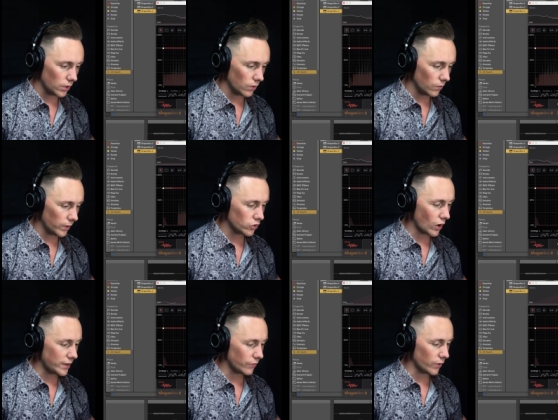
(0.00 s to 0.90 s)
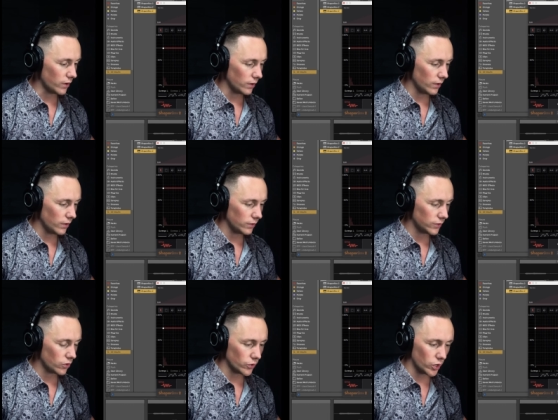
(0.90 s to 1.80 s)
We can try different
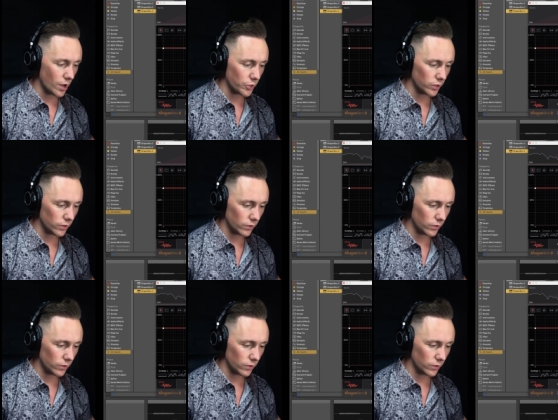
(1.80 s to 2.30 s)
distortion options.